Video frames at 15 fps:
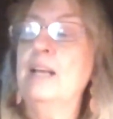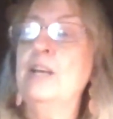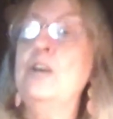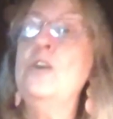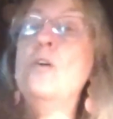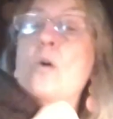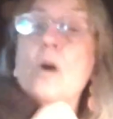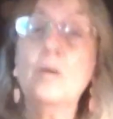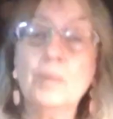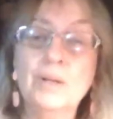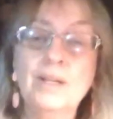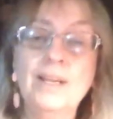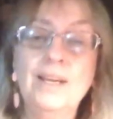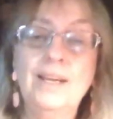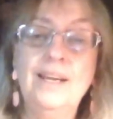
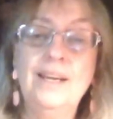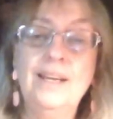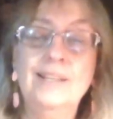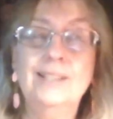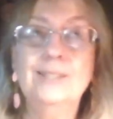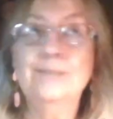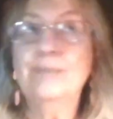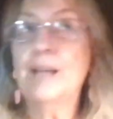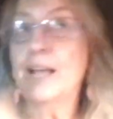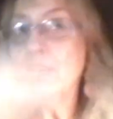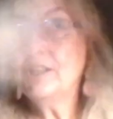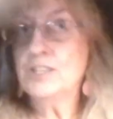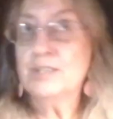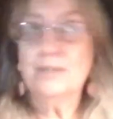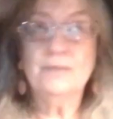Normally,
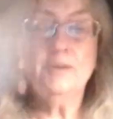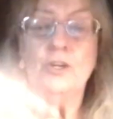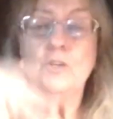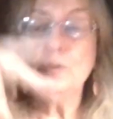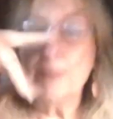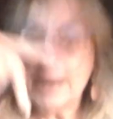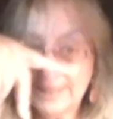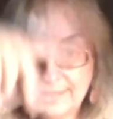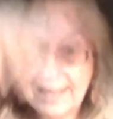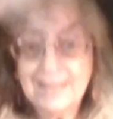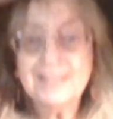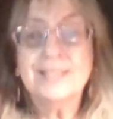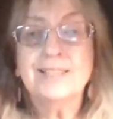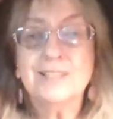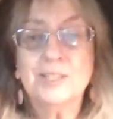I just use my
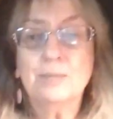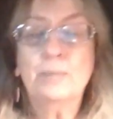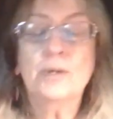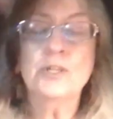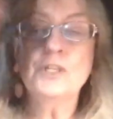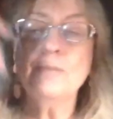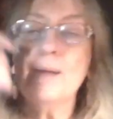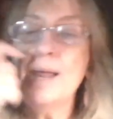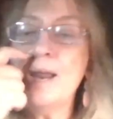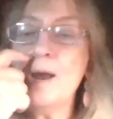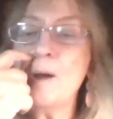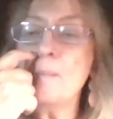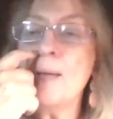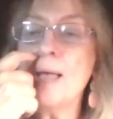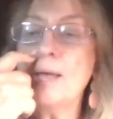glasses to push my
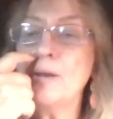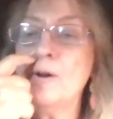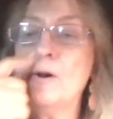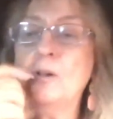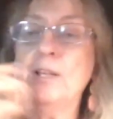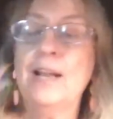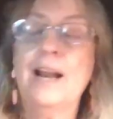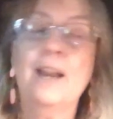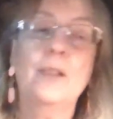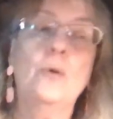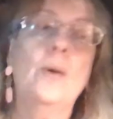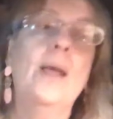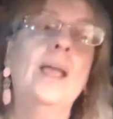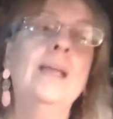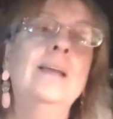hair back and hold it out of
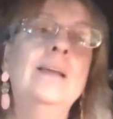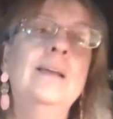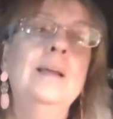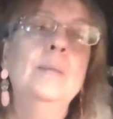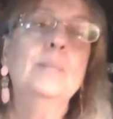the way,